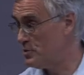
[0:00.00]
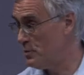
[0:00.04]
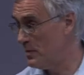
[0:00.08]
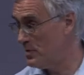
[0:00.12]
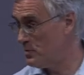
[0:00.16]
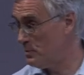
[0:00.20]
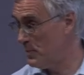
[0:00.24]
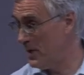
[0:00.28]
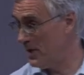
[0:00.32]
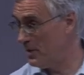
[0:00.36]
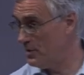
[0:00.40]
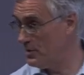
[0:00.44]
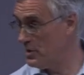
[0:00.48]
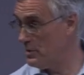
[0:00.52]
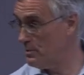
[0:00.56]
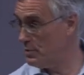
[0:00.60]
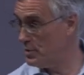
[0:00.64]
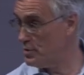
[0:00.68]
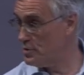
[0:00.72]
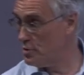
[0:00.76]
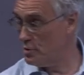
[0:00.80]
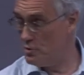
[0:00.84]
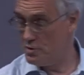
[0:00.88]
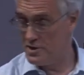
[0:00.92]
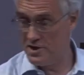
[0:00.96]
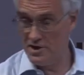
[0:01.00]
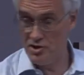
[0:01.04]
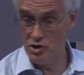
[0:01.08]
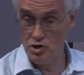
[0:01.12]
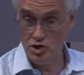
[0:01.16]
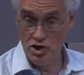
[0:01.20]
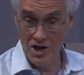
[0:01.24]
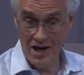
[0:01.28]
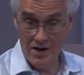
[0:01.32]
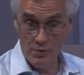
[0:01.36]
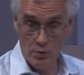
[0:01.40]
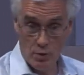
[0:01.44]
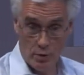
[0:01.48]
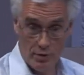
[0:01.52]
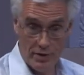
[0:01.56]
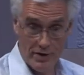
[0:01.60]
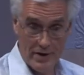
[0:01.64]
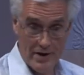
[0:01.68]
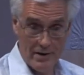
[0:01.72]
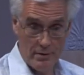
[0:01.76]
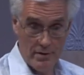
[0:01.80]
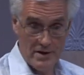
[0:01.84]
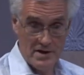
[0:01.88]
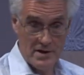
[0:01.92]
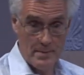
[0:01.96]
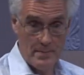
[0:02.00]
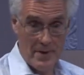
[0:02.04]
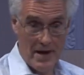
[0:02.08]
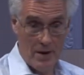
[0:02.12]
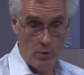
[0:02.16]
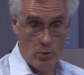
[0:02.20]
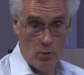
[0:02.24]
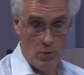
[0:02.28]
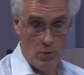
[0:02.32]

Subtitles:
which Piketty produces, general theories about